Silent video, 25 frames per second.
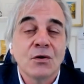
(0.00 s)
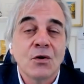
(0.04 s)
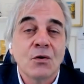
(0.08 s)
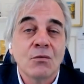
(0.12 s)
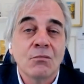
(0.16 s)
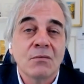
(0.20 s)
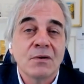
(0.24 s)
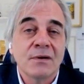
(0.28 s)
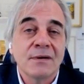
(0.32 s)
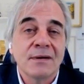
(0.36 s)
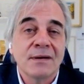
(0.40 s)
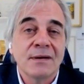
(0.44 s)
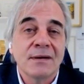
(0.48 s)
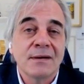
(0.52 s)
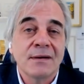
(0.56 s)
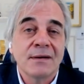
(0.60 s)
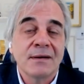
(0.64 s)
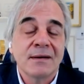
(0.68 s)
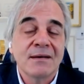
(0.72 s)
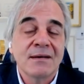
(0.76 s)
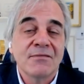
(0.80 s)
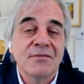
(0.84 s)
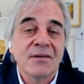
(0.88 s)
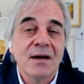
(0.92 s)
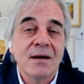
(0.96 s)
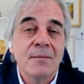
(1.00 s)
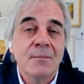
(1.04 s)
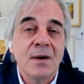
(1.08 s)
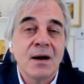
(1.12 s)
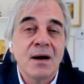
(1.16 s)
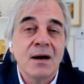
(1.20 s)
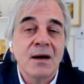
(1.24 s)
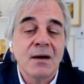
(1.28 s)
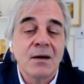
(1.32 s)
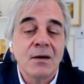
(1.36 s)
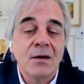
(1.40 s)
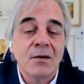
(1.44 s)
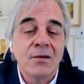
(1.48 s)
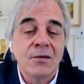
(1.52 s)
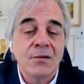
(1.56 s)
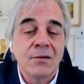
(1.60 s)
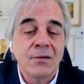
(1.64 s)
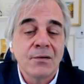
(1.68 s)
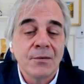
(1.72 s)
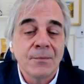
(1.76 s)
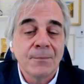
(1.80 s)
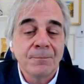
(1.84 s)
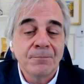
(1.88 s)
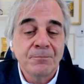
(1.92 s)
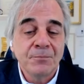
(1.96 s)
As a matter of fact, these
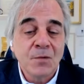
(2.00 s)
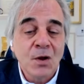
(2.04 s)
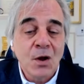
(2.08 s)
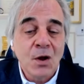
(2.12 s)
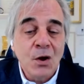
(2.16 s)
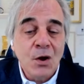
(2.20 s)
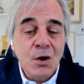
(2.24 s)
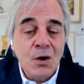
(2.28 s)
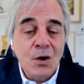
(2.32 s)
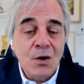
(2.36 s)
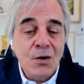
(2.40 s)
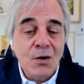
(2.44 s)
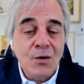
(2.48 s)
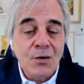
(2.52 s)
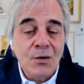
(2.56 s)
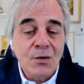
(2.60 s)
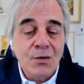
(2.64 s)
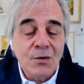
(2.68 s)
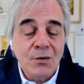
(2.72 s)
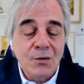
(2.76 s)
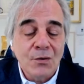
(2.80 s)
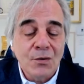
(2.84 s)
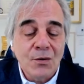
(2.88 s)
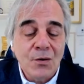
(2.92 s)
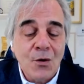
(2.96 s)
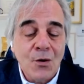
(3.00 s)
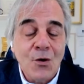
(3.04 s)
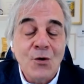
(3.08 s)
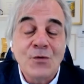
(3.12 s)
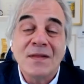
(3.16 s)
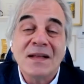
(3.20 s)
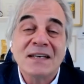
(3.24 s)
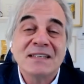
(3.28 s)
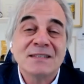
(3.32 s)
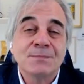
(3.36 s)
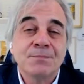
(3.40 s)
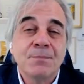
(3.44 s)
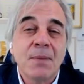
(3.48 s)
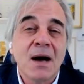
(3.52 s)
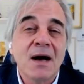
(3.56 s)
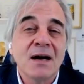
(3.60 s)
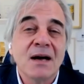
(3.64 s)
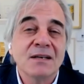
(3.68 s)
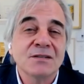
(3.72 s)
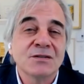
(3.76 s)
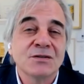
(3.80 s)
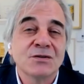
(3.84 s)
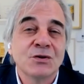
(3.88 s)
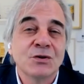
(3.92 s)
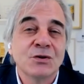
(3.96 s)
are the main reasons for which we
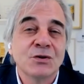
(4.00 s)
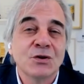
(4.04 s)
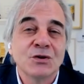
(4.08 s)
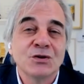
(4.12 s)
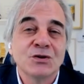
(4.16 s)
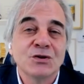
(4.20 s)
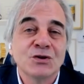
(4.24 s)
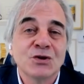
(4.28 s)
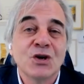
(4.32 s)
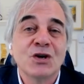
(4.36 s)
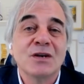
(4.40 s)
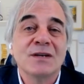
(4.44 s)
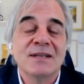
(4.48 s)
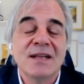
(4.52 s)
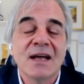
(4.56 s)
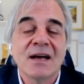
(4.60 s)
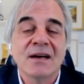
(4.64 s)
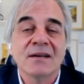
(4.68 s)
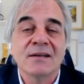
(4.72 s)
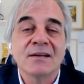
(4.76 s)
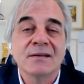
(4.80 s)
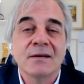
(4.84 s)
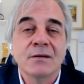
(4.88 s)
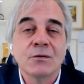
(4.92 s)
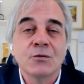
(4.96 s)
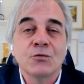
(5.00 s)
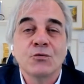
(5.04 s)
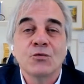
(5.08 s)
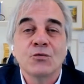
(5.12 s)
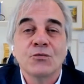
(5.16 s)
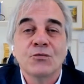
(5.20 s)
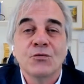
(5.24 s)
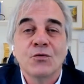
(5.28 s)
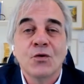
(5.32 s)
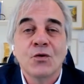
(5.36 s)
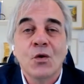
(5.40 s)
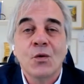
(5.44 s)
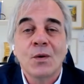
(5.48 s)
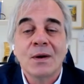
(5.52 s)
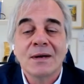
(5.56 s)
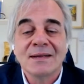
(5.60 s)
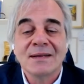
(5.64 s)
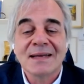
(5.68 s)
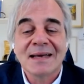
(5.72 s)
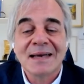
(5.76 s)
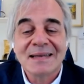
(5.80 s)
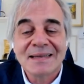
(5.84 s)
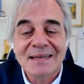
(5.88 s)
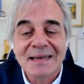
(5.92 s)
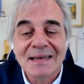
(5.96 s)
have decided to be in
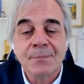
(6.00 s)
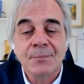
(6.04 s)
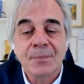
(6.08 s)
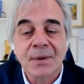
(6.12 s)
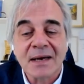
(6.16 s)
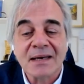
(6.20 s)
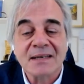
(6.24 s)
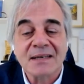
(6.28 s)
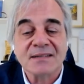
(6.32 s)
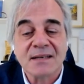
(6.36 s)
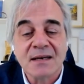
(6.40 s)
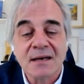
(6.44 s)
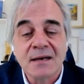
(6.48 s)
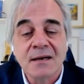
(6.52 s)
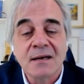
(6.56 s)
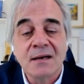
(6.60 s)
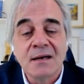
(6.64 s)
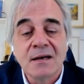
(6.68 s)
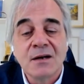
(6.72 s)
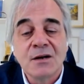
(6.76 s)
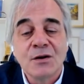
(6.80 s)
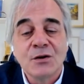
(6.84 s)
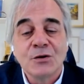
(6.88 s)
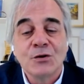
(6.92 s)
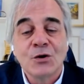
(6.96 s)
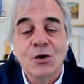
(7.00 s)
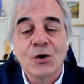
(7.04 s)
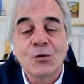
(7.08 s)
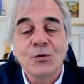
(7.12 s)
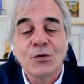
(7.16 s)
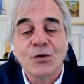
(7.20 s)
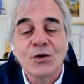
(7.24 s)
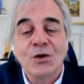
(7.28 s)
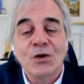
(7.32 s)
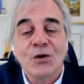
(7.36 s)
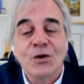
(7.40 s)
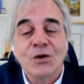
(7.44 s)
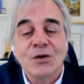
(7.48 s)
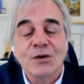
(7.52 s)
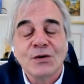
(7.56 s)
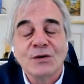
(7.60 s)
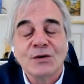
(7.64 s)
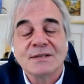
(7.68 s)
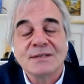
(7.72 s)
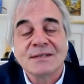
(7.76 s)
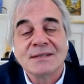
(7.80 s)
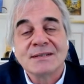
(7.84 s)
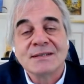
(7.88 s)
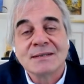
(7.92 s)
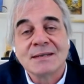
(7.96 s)
partnership with Senegal concerning the
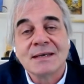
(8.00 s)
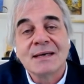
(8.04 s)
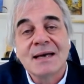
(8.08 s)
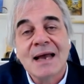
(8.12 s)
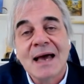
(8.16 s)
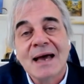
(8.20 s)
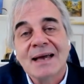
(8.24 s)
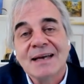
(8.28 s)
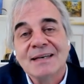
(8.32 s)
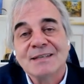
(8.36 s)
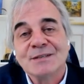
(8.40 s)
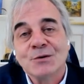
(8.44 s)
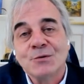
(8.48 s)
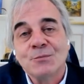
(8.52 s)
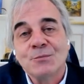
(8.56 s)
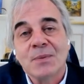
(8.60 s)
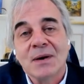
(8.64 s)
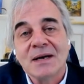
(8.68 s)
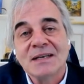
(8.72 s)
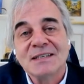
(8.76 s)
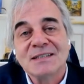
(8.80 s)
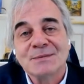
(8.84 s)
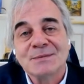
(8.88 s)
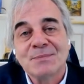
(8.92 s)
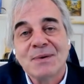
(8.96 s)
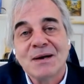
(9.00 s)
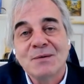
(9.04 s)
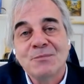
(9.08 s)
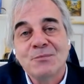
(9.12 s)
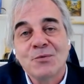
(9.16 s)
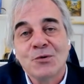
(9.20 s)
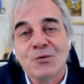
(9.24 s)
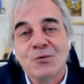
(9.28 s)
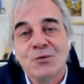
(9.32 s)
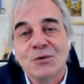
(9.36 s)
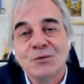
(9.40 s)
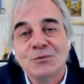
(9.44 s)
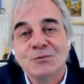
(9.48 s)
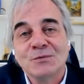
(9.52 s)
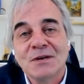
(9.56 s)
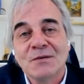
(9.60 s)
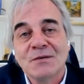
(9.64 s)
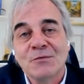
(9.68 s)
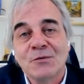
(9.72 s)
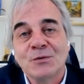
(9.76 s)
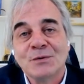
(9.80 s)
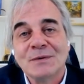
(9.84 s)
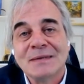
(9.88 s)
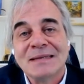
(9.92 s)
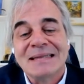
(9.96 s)
SAGA project. C'est la raison principale pourquoi nous
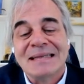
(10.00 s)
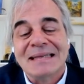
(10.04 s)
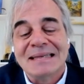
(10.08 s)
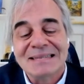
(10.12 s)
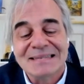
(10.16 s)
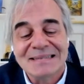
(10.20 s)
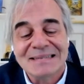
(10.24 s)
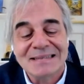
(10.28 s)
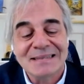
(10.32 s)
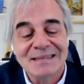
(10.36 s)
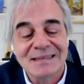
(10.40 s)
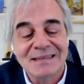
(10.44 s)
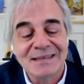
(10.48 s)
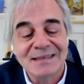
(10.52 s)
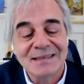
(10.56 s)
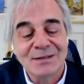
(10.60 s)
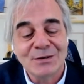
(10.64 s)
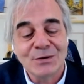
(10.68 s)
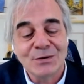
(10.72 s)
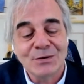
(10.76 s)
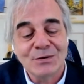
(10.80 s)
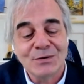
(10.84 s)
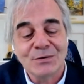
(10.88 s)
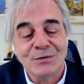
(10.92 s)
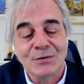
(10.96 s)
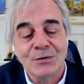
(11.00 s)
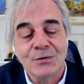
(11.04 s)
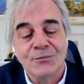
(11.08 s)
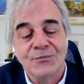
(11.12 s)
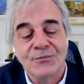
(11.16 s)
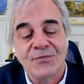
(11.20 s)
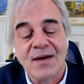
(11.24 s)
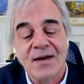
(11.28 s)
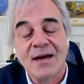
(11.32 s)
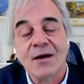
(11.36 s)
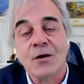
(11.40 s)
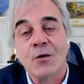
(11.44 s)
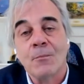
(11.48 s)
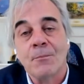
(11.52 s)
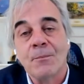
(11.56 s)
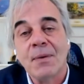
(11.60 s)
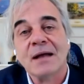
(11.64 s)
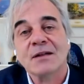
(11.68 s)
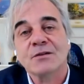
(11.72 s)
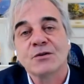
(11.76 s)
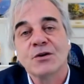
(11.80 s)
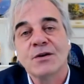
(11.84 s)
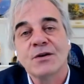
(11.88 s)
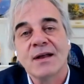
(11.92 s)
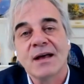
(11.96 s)
avons décidé de faire un
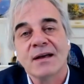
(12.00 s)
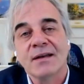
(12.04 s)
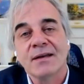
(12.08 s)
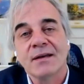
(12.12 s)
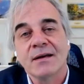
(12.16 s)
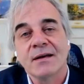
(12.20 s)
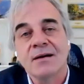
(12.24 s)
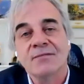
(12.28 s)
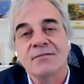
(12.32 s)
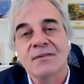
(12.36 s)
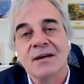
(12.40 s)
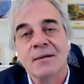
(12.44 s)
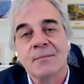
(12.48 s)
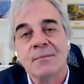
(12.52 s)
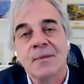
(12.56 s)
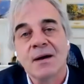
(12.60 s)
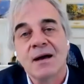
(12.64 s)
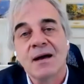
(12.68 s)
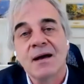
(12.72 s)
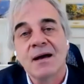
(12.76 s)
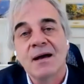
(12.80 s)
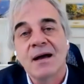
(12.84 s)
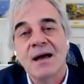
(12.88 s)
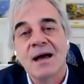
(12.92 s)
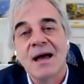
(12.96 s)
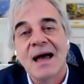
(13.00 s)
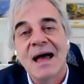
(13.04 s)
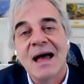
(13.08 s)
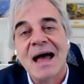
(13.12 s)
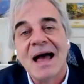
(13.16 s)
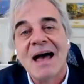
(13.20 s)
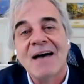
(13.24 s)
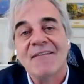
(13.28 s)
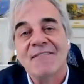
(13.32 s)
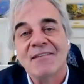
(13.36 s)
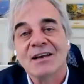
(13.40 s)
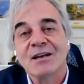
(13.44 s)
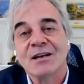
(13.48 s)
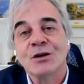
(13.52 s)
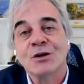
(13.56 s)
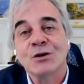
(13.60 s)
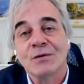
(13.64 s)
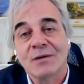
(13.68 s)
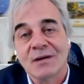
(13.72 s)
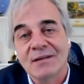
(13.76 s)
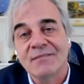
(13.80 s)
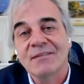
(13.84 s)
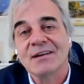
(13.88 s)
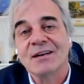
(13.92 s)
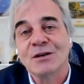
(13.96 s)
partenariat vraiment avec
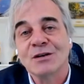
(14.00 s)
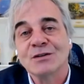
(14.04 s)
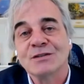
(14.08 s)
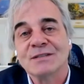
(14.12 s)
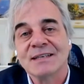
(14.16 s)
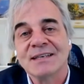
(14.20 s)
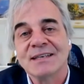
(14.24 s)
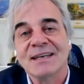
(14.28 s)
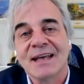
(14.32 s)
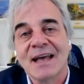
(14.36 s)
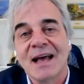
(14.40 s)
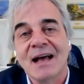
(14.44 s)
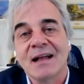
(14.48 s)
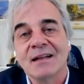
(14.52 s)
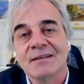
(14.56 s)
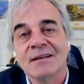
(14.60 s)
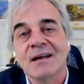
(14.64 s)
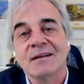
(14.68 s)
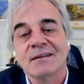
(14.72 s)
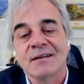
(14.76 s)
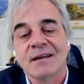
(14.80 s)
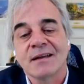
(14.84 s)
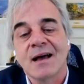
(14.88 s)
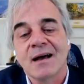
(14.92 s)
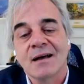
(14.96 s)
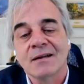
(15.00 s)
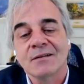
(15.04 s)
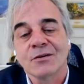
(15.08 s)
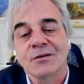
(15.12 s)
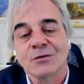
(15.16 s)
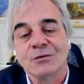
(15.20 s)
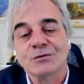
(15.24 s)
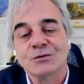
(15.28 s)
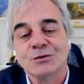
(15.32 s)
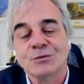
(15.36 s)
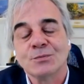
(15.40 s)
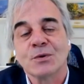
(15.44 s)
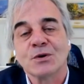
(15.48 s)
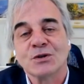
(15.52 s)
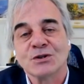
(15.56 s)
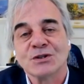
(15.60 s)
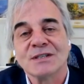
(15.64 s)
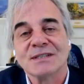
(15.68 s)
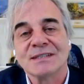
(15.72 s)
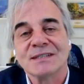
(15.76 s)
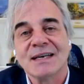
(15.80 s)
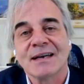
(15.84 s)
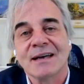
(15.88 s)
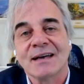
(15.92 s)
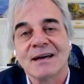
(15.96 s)
le Sénégal dans le cadre du projet
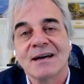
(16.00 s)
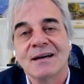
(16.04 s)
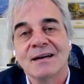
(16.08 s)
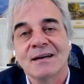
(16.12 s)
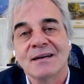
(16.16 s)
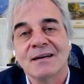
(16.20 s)
SAGA.